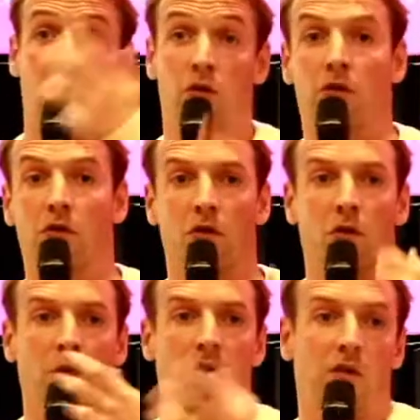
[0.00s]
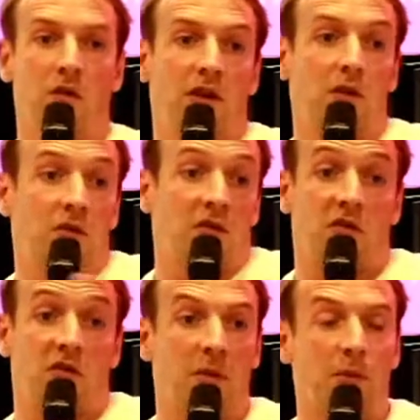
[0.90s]
culture with the values of the
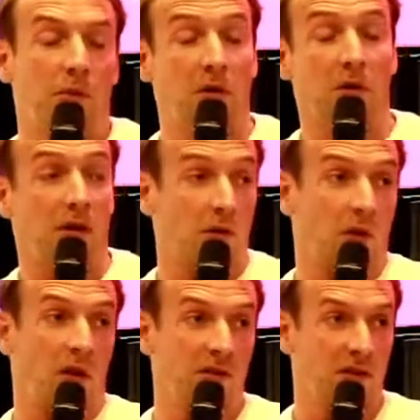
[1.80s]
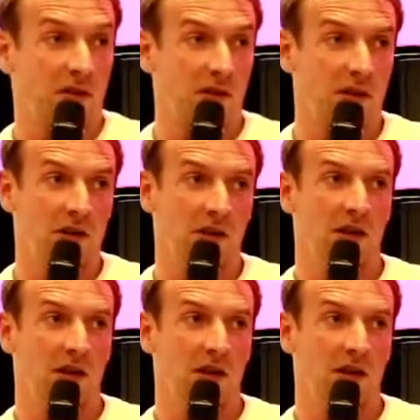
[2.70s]
people that you have internally,